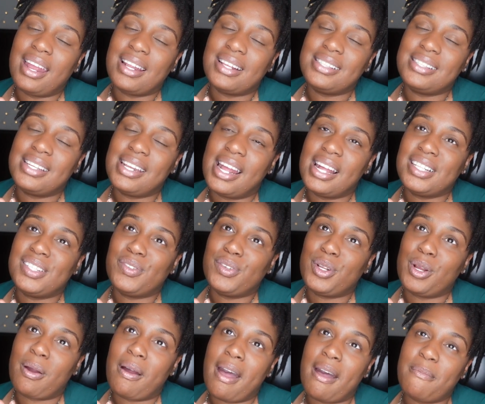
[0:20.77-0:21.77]
And in today's
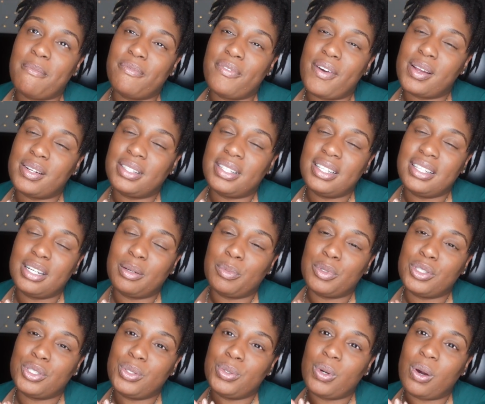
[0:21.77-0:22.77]
video, I'm finally coming
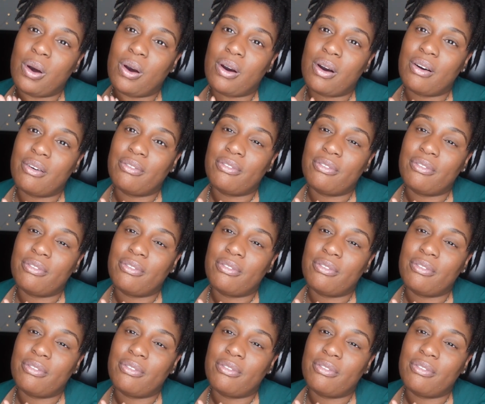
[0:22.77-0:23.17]
to you all.